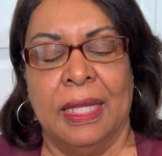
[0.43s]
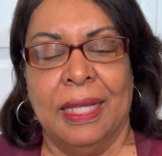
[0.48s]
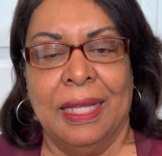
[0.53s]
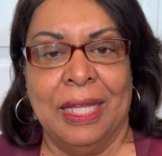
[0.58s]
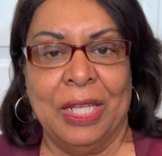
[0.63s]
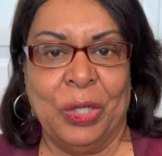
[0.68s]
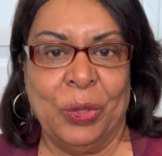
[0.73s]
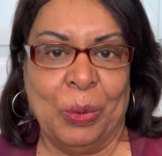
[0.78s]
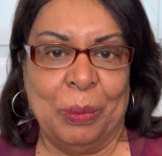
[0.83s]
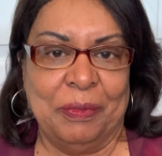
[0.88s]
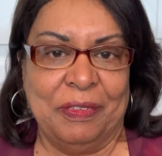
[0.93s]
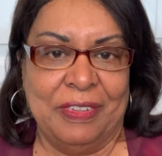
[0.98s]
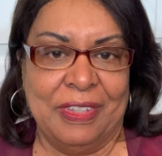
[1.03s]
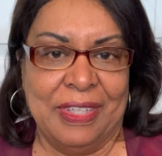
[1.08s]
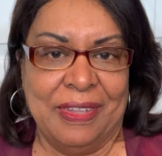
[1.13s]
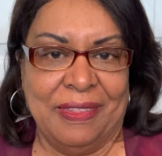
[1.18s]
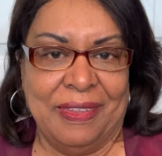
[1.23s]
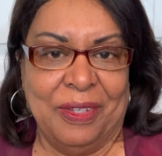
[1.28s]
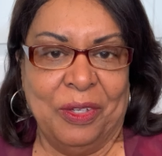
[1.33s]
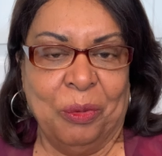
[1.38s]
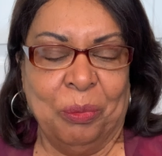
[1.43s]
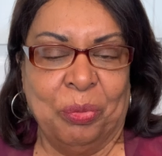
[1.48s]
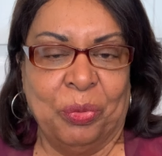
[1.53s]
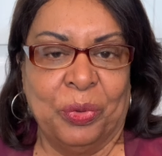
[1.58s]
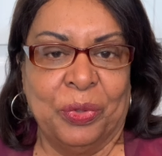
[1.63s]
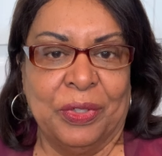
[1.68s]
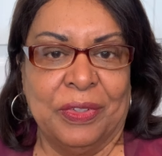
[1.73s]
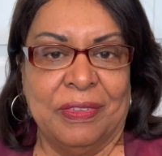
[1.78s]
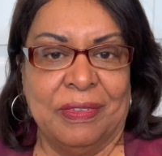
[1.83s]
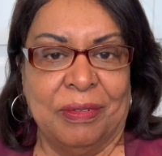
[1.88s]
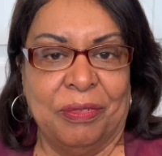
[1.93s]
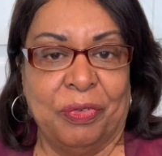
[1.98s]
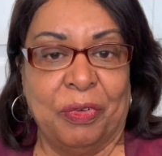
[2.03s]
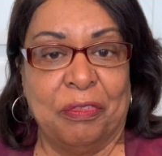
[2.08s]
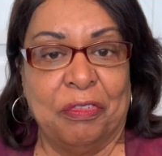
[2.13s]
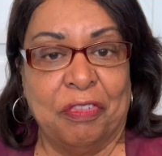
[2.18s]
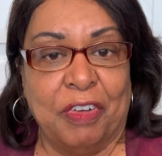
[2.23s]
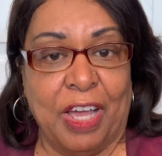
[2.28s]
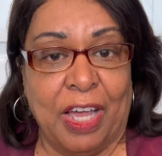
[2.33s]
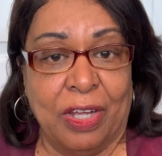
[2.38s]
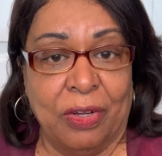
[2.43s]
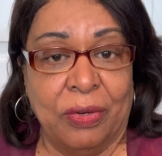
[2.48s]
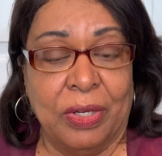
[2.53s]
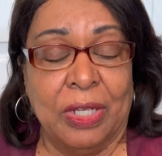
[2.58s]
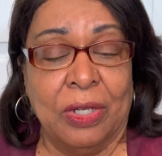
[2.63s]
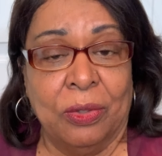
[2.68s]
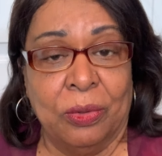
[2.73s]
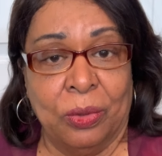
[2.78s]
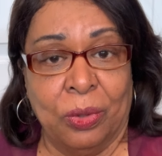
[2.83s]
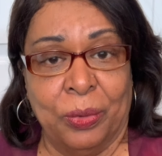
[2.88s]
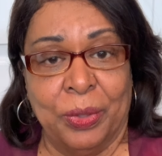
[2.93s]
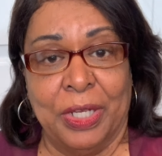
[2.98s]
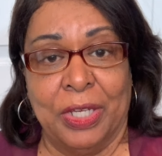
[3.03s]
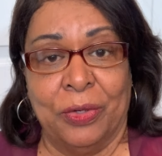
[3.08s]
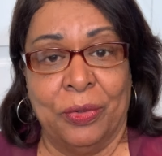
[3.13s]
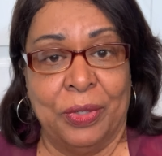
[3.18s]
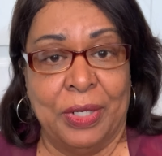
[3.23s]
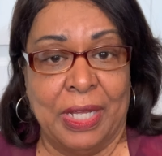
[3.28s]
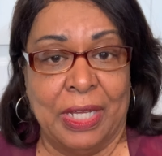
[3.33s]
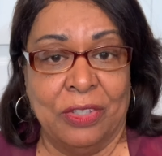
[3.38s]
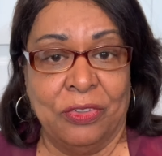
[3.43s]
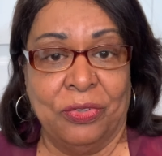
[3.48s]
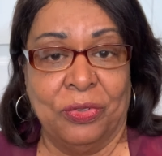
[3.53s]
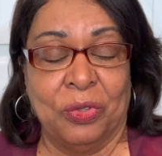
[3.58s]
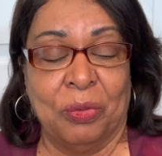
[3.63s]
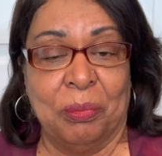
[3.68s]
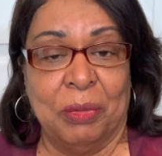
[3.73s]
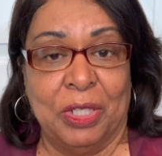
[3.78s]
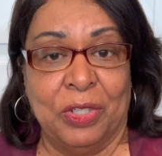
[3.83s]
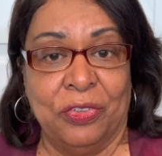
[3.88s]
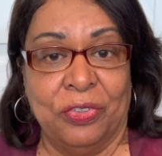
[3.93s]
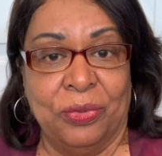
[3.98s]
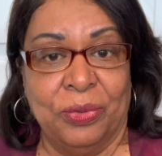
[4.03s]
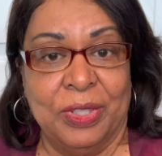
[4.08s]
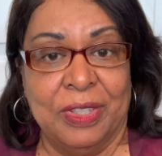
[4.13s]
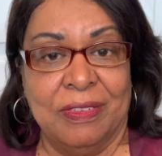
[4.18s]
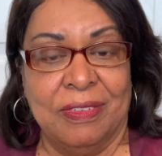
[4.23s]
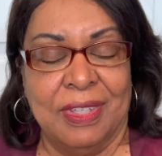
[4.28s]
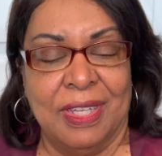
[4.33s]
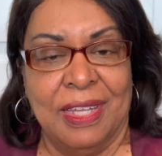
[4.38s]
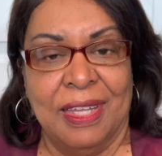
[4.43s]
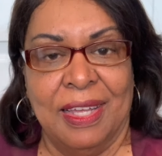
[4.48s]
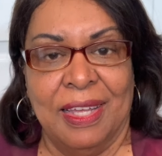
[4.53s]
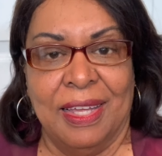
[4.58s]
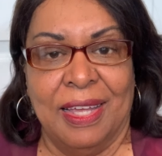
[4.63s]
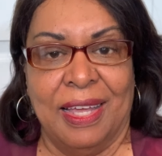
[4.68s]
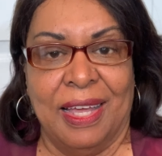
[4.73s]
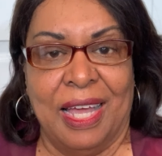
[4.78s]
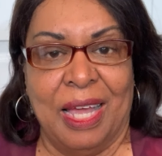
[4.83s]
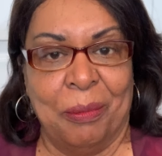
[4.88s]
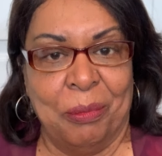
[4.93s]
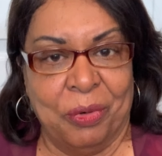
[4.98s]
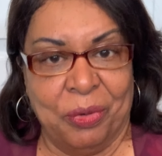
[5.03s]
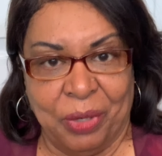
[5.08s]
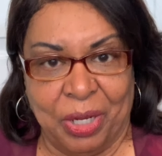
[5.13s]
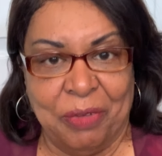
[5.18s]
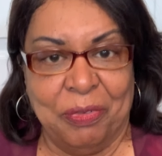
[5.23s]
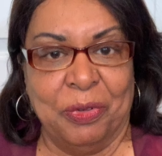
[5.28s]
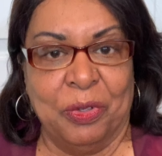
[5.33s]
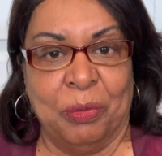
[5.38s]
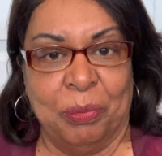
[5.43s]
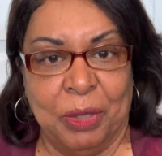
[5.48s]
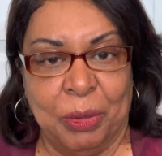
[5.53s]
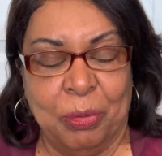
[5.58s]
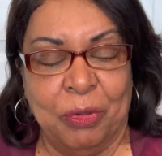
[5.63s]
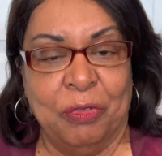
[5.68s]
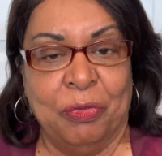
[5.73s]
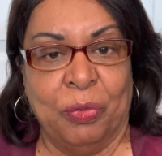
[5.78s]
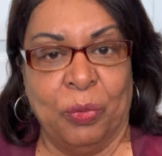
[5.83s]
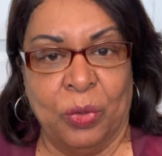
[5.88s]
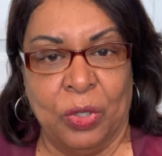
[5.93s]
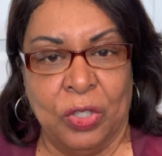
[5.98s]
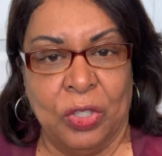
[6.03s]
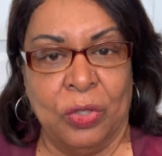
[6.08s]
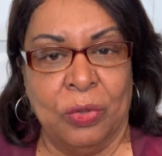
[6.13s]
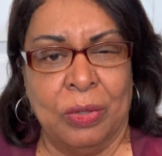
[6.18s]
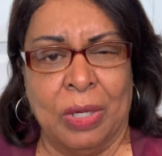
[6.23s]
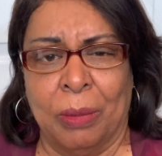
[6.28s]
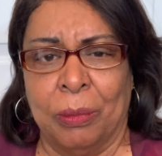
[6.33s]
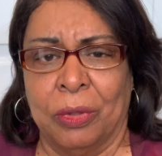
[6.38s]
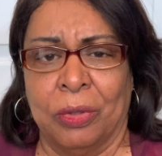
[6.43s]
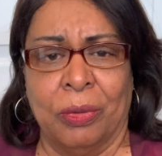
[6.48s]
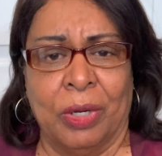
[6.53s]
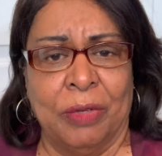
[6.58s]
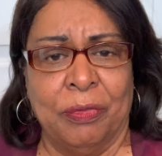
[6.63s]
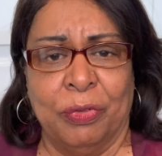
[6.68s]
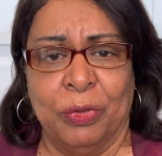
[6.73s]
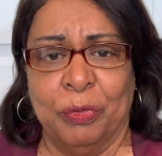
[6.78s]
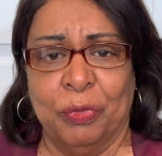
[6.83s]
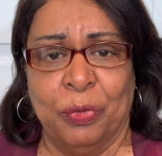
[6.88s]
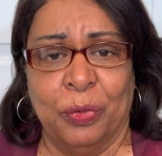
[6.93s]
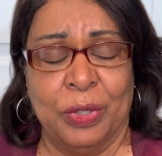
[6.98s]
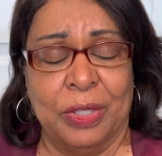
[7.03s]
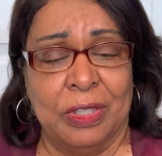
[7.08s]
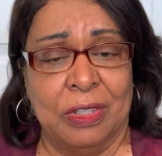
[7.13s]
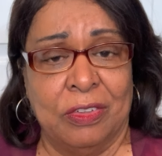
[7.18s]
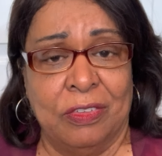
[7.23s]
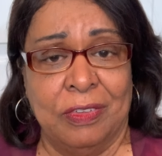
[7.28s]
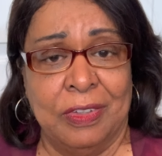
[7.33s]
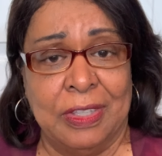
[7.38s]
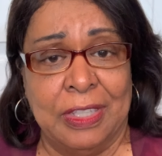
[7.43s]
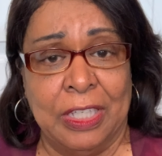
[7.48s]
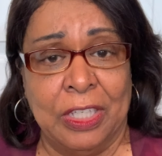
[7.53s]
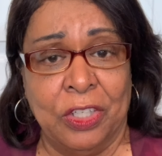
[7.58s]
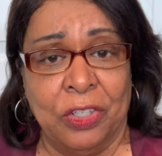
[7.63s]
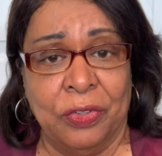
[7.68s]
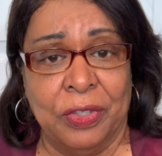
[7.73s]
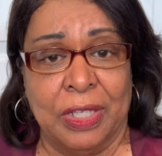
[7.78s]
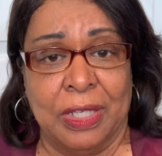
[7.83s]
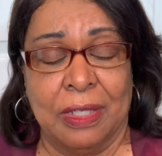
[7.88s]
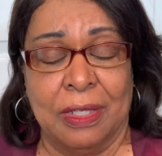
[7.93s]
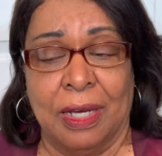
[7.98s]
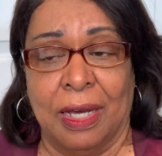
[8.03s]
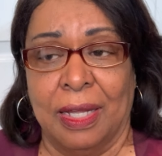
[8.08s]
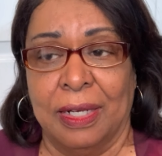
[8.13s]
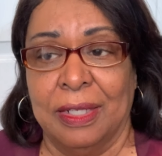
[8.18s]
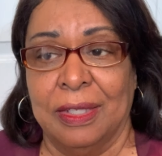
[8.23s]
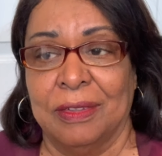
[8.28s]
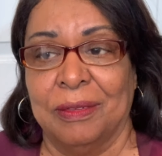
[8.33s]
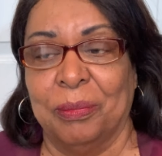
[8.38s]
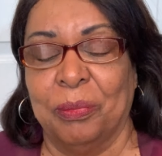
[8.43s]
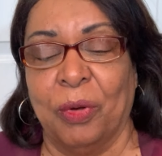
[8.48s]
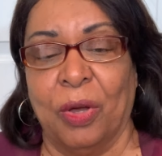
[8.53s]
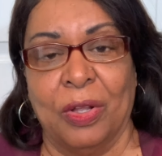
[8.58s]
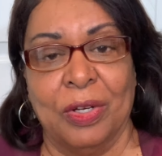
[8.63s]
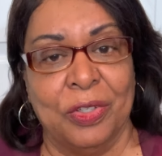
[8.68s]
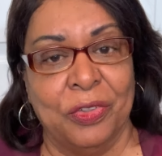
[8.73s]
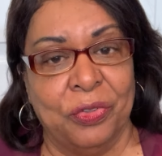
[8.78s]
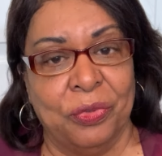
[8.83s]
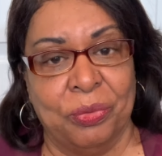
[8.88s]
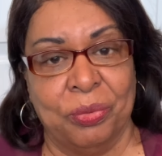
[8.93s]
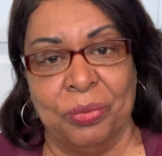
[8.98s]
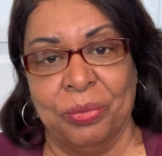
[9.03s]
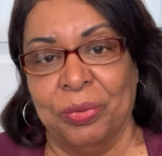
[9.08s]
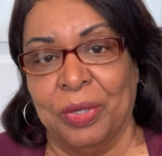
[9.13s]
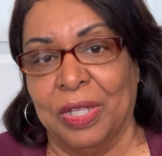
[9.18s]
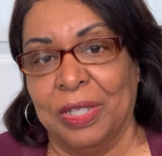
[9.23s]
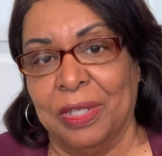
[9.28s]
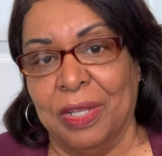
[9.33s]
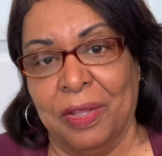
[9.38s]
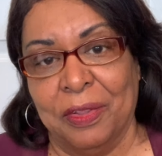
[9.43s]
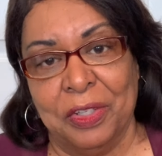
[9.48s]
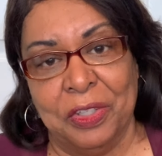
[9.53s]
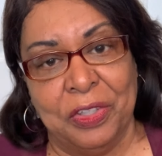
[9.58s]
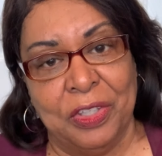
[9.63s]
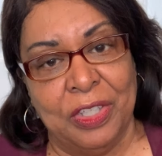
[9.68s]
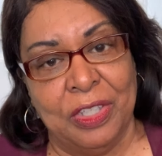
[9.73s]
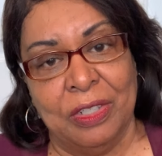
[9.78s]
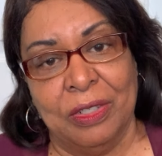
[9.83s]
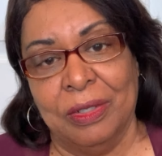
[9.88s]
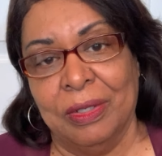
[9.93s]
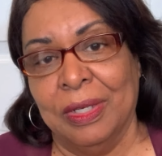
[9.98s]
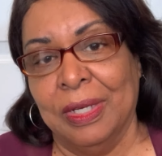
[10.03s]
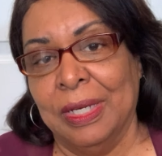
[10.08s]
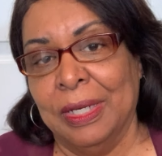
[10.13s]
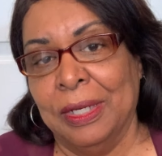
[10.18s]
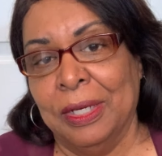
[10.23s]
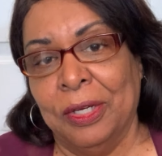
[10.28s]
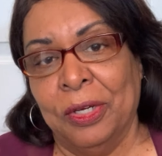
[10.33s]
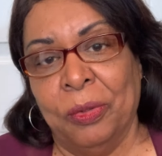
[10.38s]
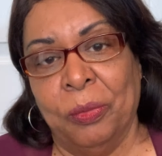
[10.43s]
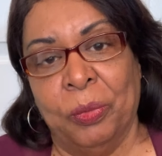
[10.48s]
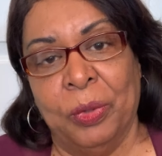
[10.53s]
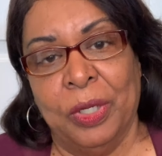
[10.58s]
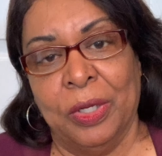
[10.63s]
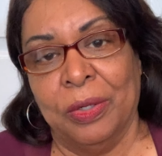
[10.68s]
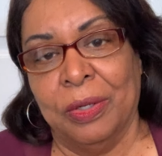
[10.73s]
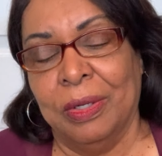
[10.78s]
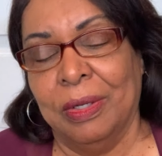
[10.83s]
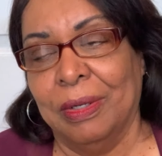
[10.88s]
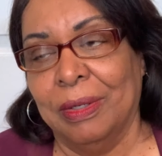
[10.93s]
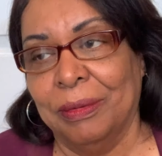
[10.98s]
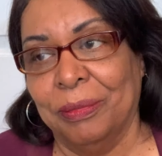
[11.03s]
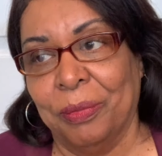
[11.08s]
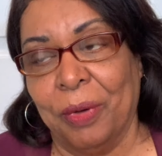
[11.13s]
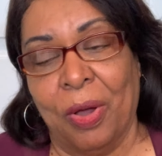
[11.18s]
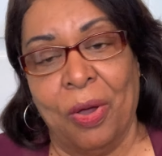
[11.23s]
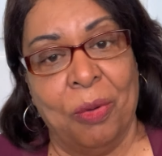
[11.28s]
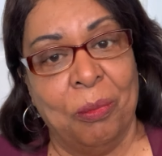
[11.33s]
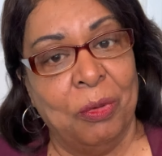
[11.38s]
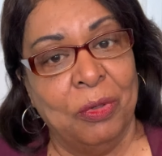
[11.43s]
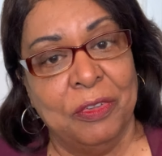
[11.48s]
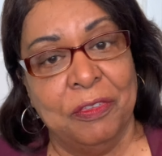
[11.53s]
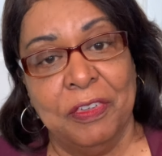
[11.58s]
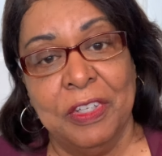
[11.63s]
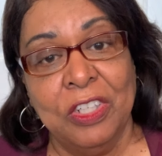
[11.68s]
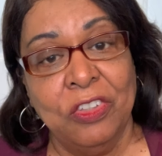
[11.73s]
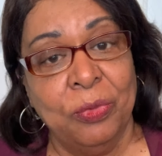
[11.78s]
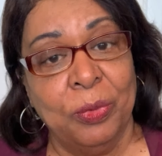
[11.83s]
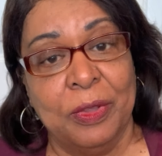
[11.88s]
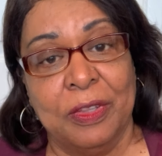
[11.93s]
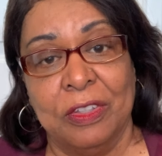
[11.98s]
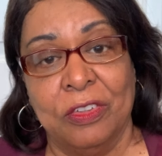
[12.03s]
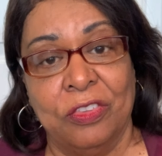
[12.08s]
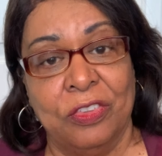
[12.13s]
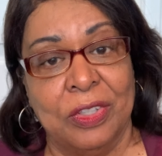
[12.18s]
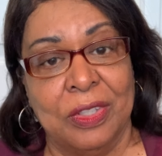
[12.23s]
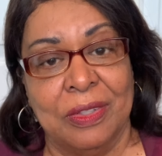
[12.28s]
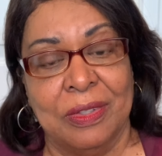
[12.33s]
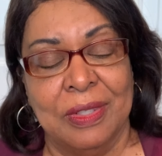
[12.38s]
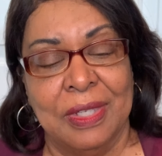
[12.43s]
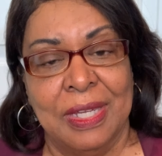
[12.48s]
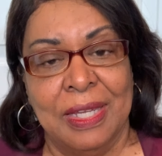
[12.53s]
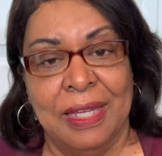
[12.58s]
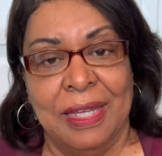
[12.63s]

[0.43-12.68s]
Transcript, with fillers: Hello, I'm Cynthia Brooks from Fire and Glory International Ministries. I'm grateful to be before you. I'm grateful for this year that God has brought us through another year. We are almost finished with this year.